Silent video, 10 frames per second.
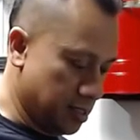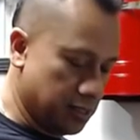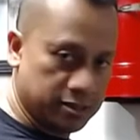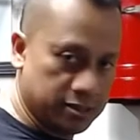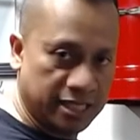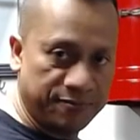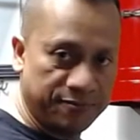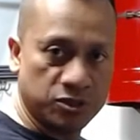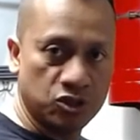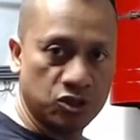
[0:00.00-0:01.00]
Same thing
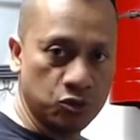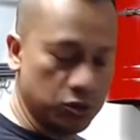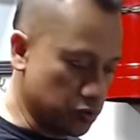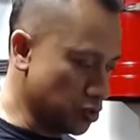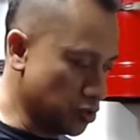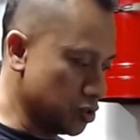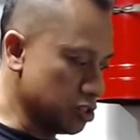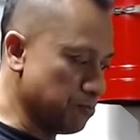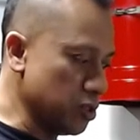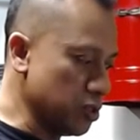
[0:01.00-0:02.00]
with the noodles. Just
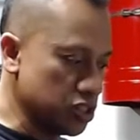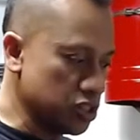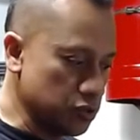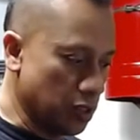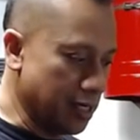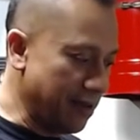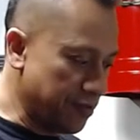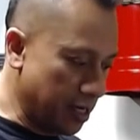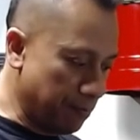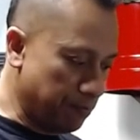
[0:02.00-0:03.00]
push it to the left
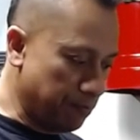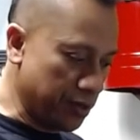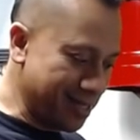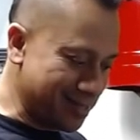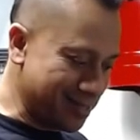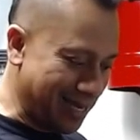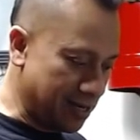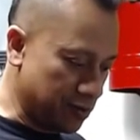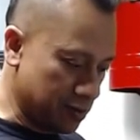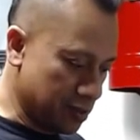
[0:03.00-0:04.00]
and then bring it
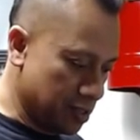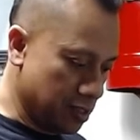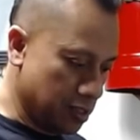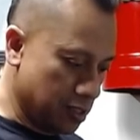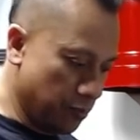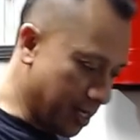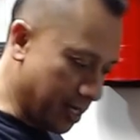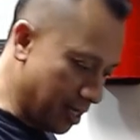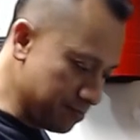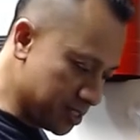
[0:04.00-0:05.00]
down. When it
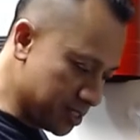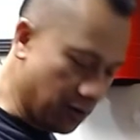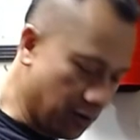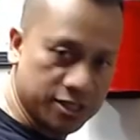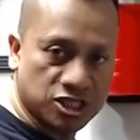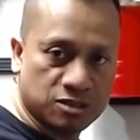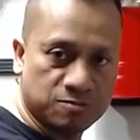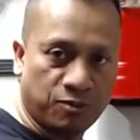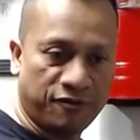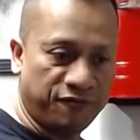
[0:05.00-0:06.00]
comes out, it's just
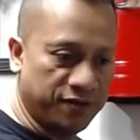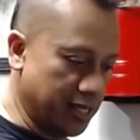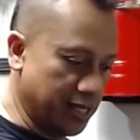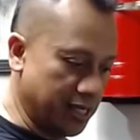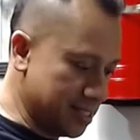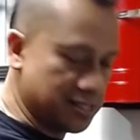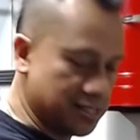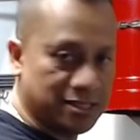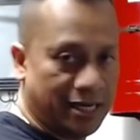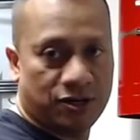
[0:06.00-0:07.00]
perfect. I guess,
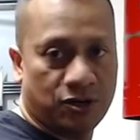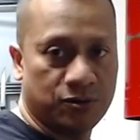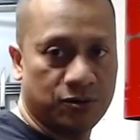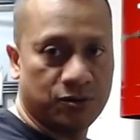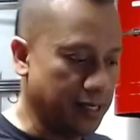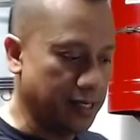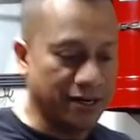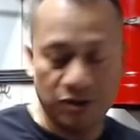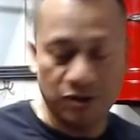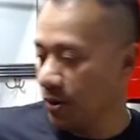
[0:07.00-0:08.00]
I don't know. I don't
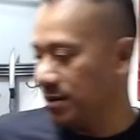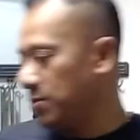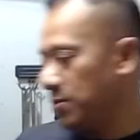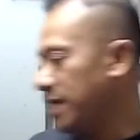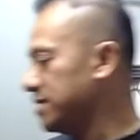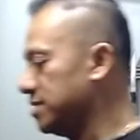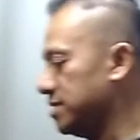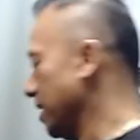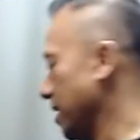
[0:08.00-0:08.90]
know why, why it does that,